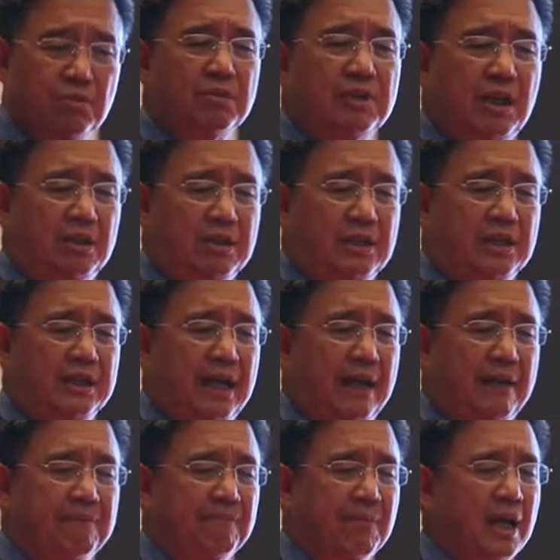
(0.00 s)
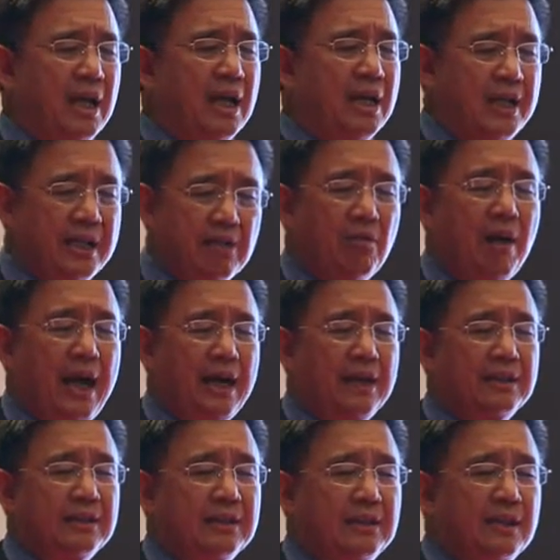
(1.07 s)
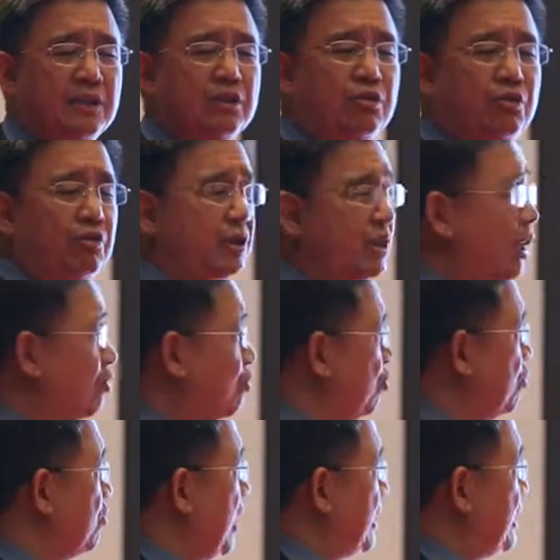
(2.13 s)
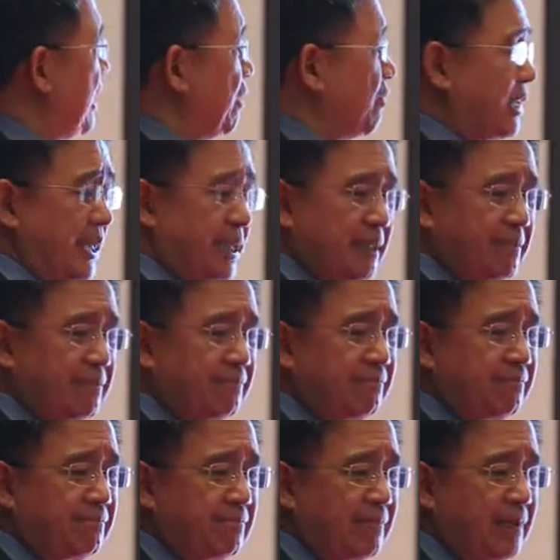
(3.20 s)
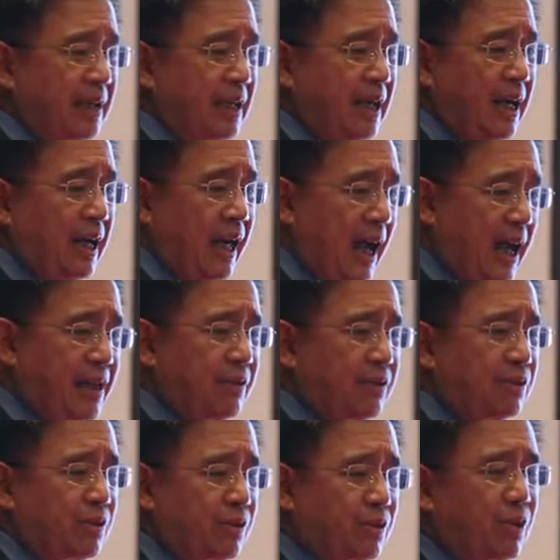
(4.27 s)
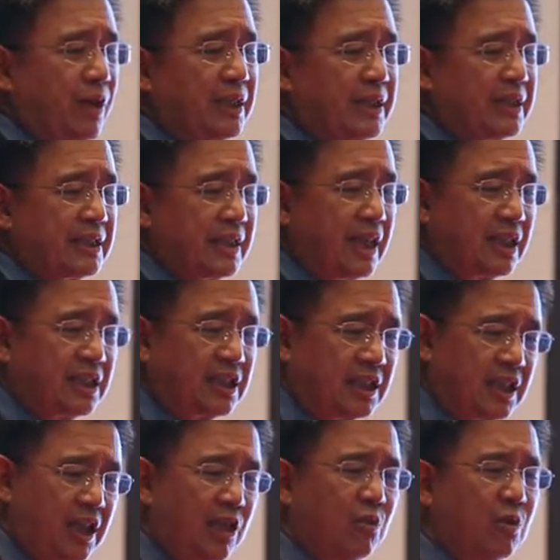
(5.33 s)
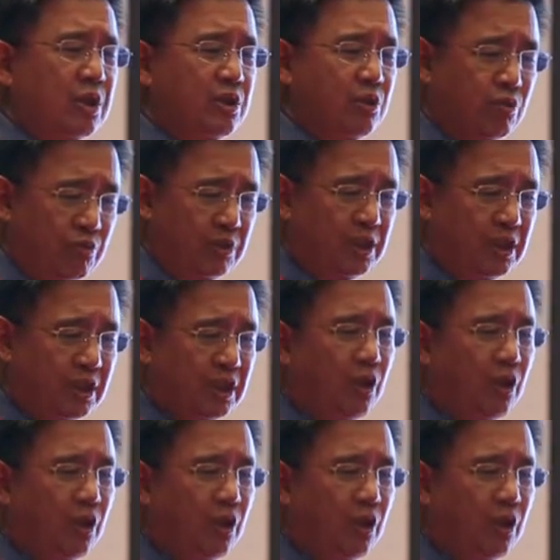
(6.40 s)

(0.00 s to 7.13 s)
direct policy about religion as well. We are promoting religious charity work.